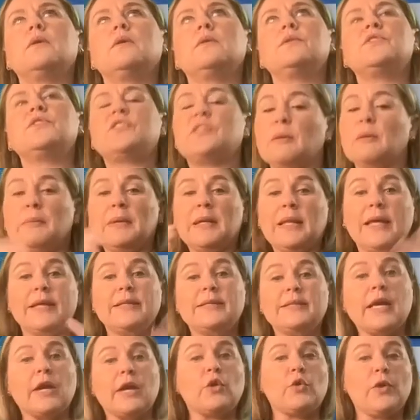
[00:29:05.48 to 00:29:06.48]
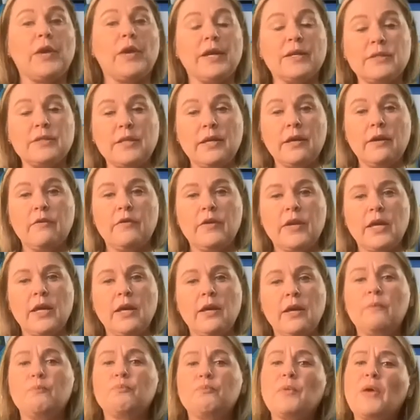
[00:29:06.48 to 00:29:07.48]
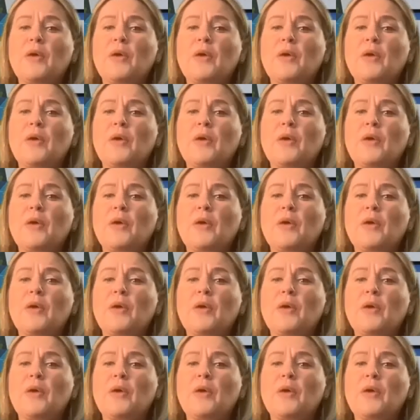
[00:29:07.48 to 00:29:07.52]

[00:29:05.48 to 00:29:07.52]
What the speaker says: stimulates that creativity,